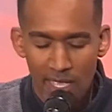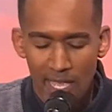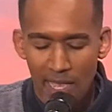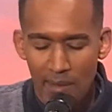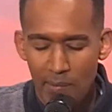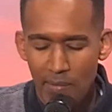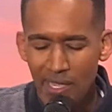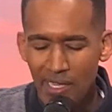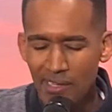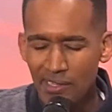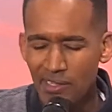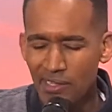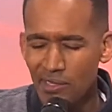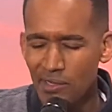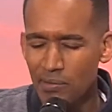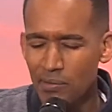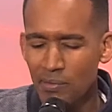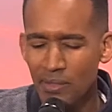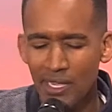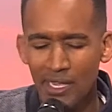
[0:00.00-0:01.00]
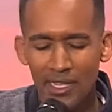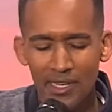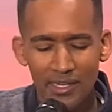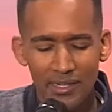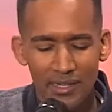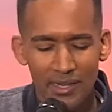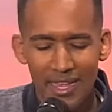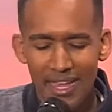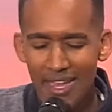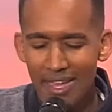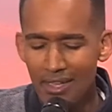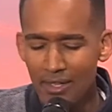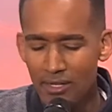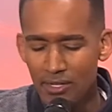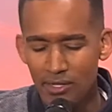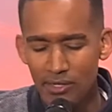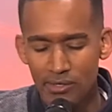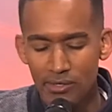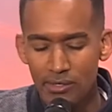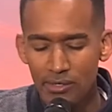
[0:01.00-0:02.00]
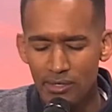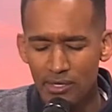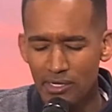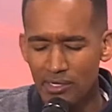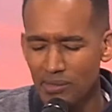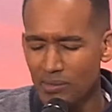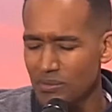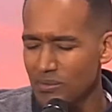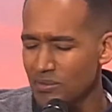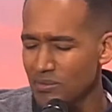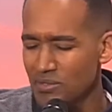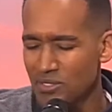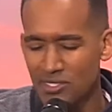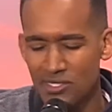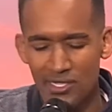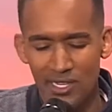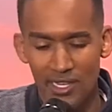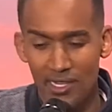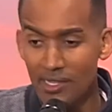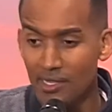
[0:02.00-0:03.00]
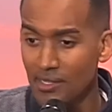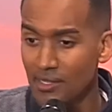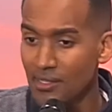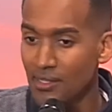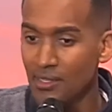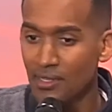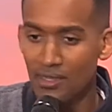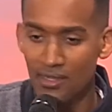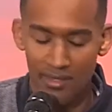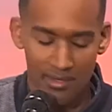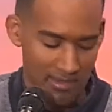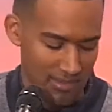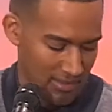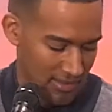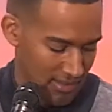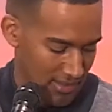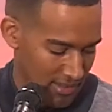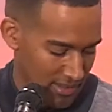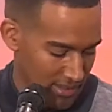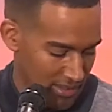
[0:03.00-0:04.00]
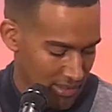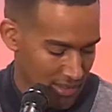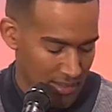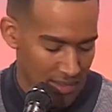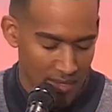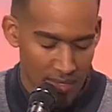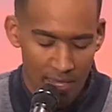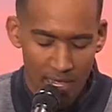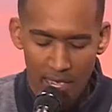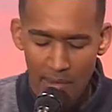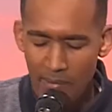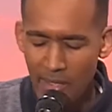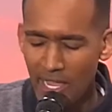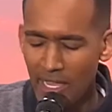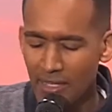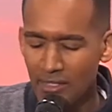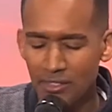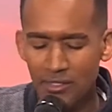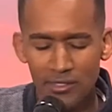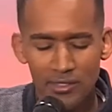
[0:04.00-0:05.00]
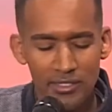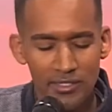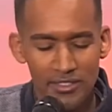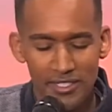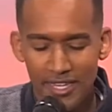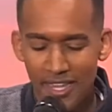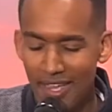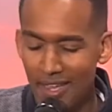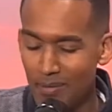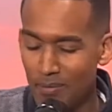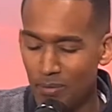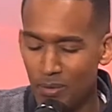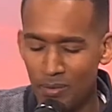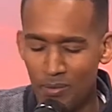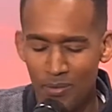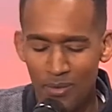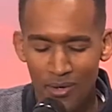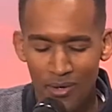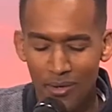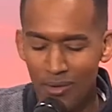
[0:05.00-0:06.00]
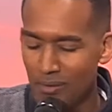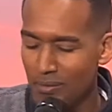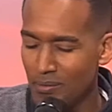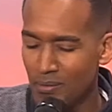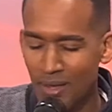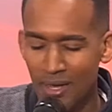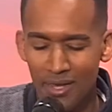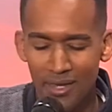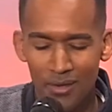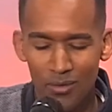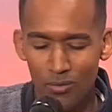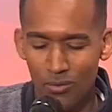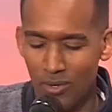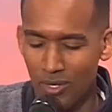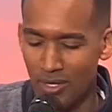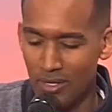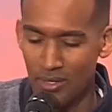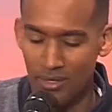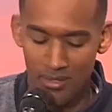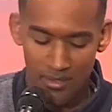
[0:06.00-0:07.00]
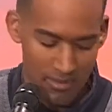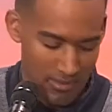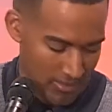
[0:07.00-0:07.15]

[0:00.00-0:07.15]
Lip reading: I met a young man and I heard him say, I'm heading to the top, I'm on my way.